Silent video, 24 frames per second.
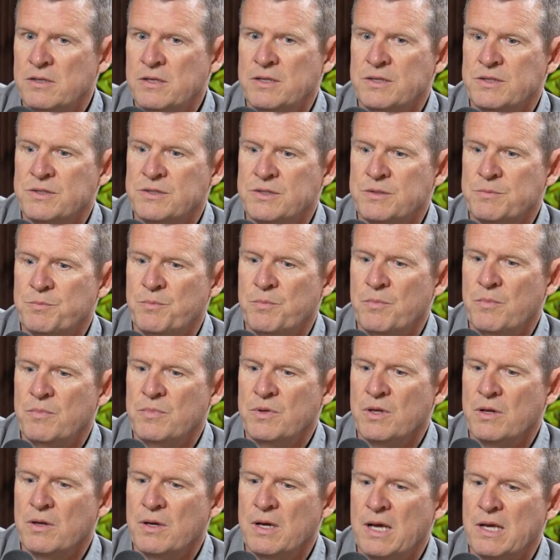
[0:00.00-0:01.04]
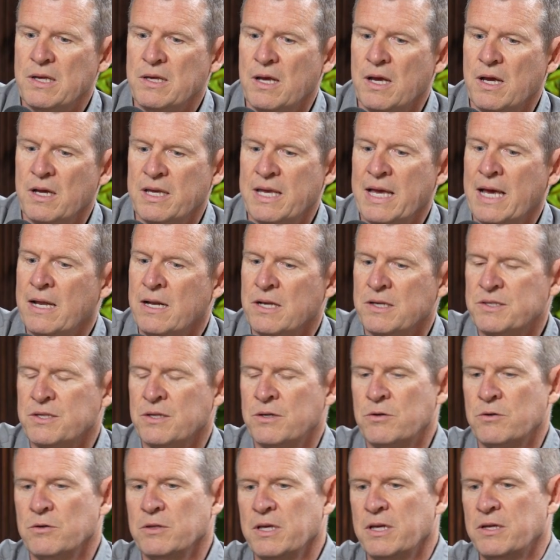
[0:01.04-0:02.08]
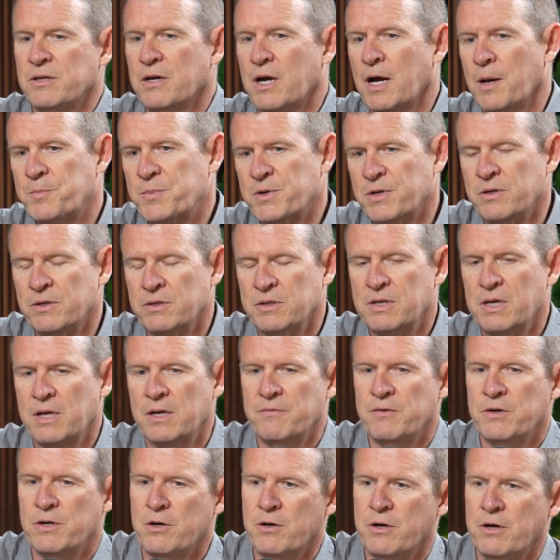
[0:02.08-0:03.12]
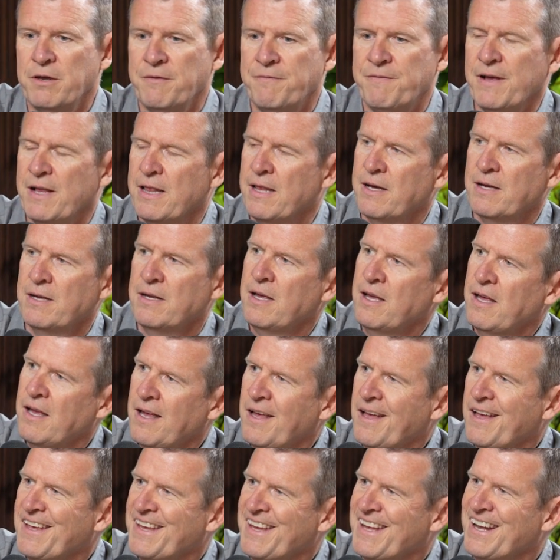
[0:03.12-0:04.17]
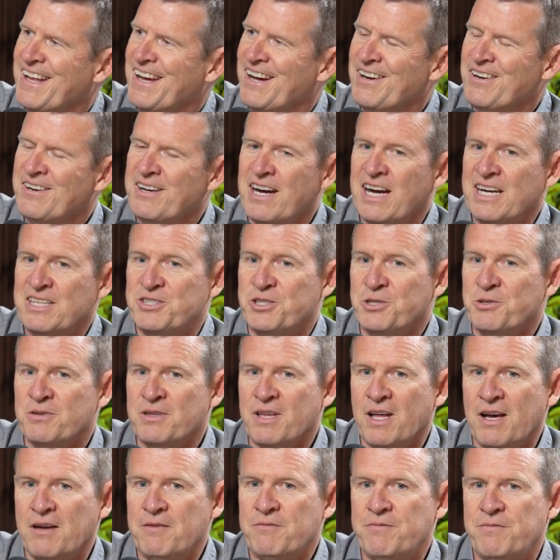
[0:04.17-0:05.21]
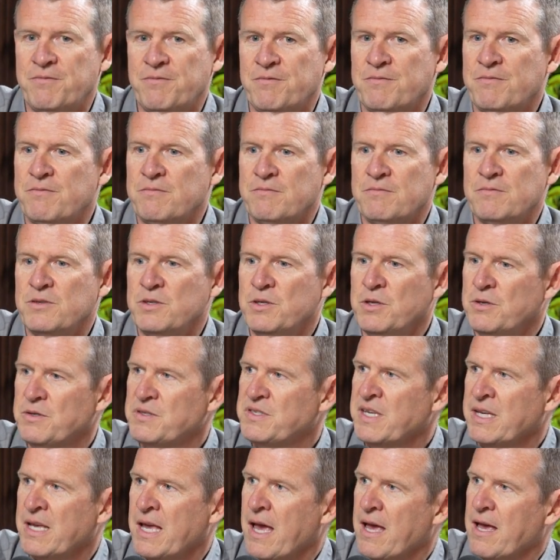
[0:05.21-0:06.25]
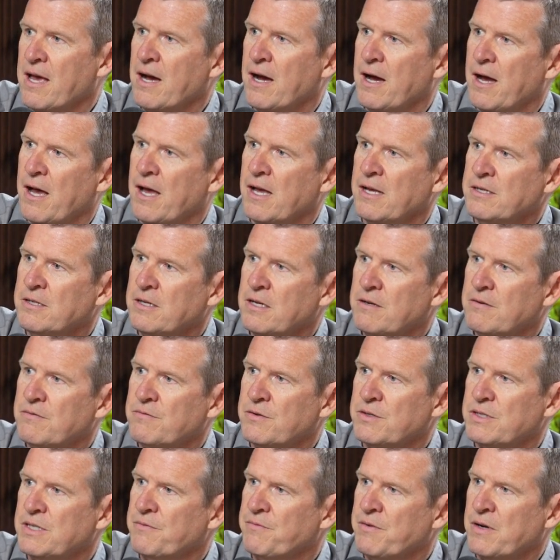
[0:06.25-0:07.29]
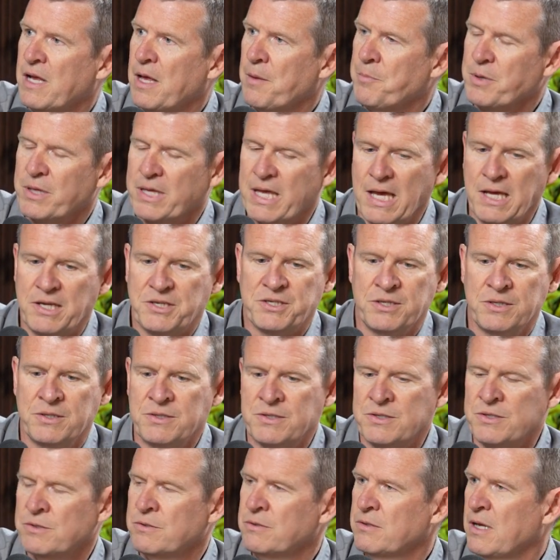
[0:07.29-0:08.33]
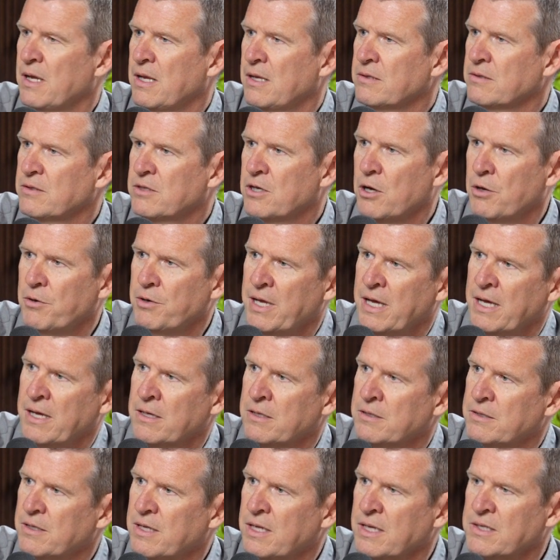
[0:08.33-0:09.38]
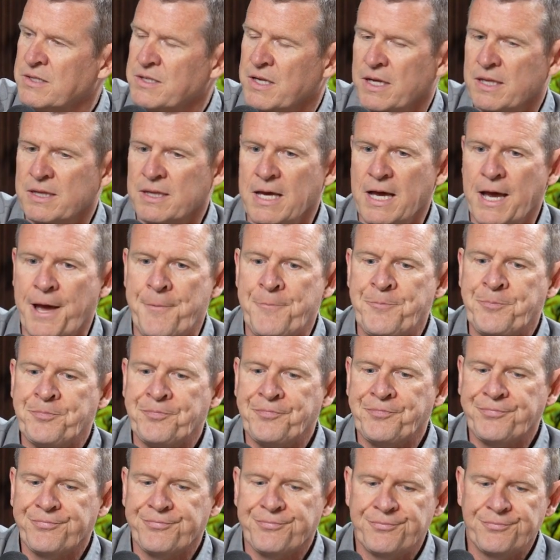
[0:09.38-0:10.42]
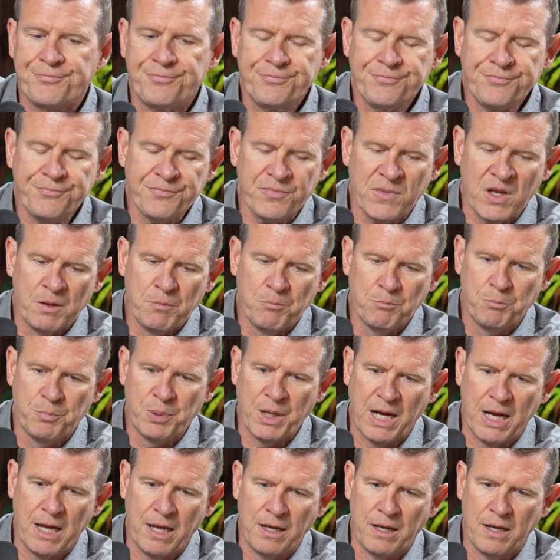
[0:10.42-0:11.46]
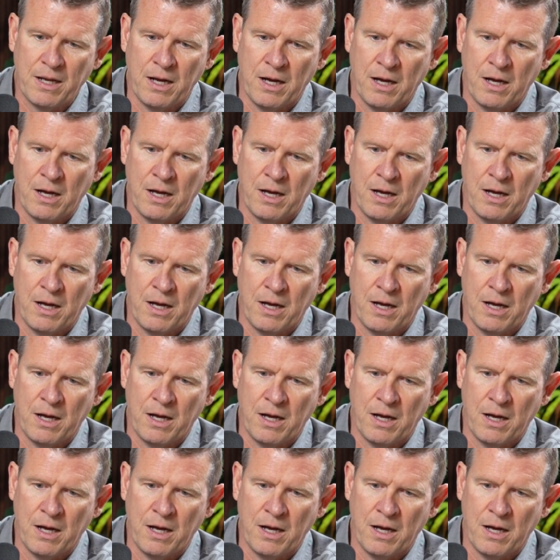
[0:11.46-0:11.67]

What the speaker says: is, again, as an early adopter and kind of a nerdy fella, I do love using AI for different applications and coding and things like that. But